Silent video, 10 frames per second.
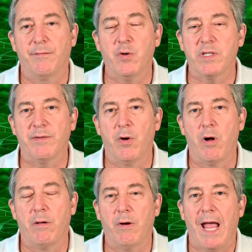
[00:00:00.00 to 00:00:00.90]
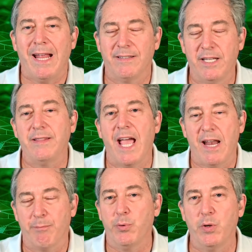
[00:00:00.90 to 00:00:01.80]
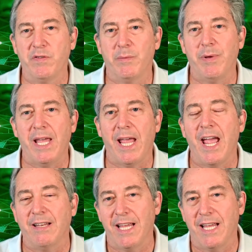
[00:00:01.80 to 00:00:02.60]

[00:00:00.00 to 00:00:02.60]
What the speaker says: first of all, did that prove to be,